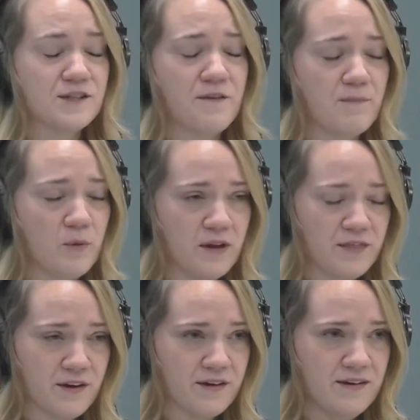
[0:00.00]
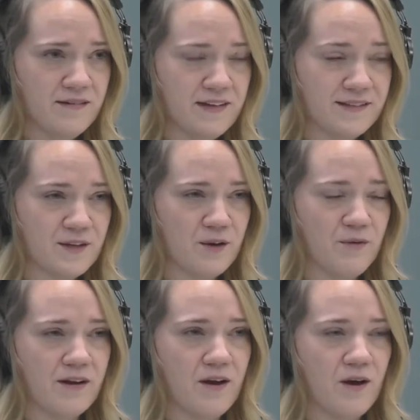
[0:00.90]
February 3rd. It's going to
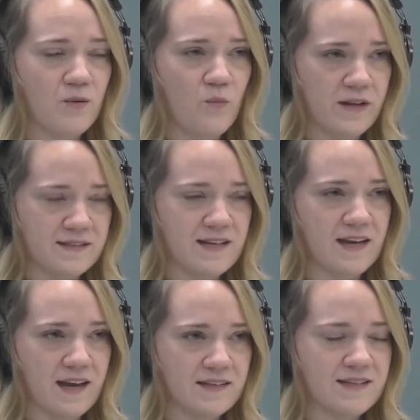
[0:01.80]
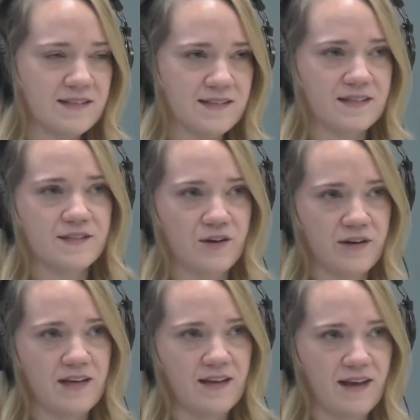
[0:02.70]
run on Wednesday nights at
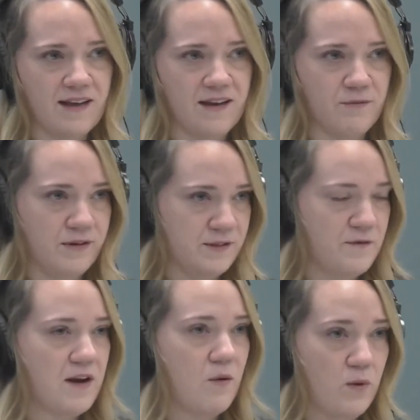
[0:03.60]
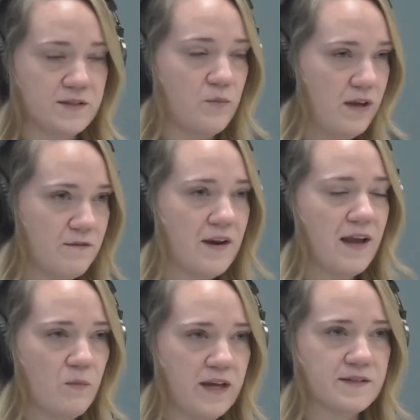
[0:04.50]
6:30, and it runs for once a week for
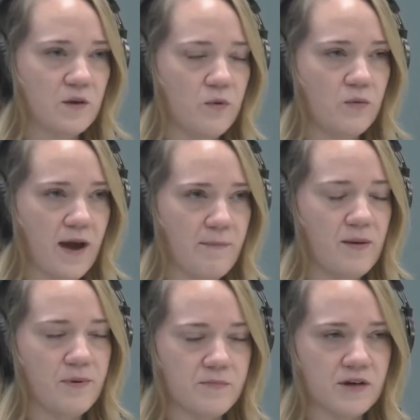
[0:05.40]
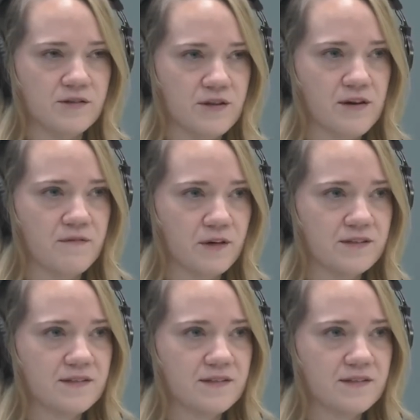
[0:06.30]
9 weeks. So we'll wrap up on March 31st.